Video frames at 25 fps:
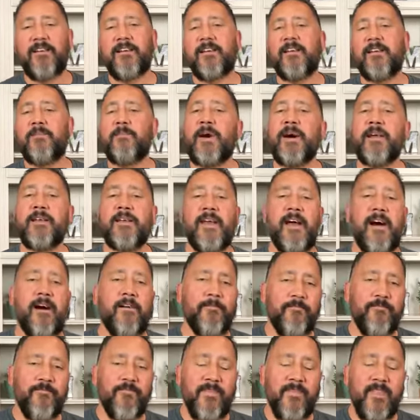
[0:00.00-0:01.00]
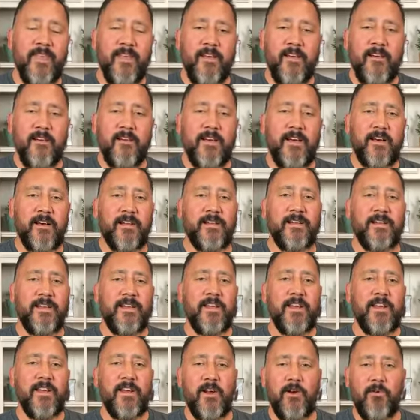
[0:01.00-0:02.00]
Come on now, uh,
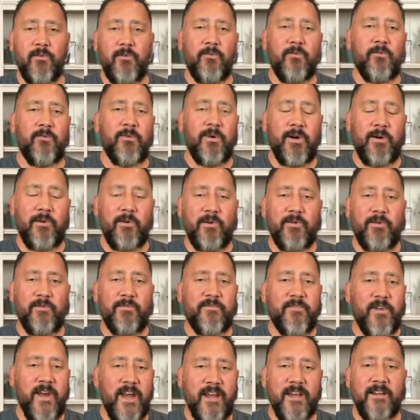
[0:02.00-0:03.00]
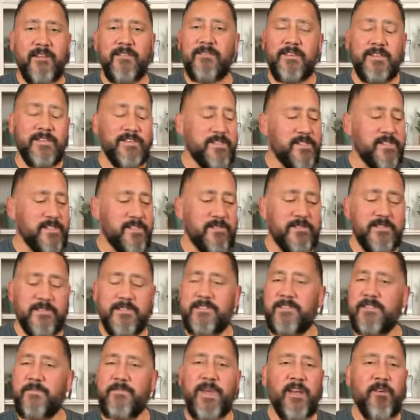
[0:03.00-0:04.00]
you know, uh, Frank. Uh,
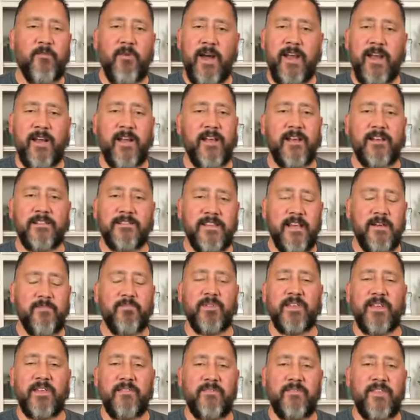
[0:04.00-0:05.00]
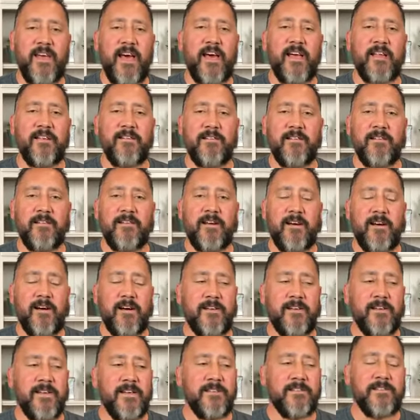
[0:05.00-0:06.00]
just to be quite honest, I believe that
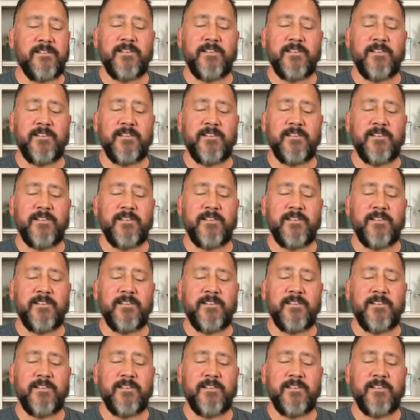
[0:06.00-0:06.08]
uh, it's a